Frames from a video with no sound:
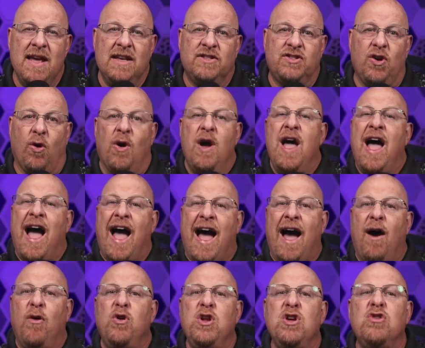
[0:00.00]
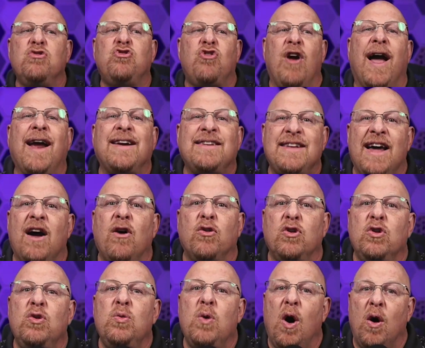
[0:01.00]
So how do you track down
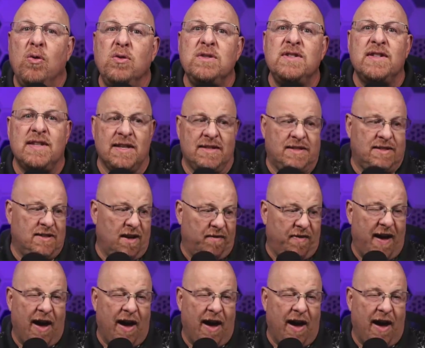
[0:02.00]
who owns this stuff?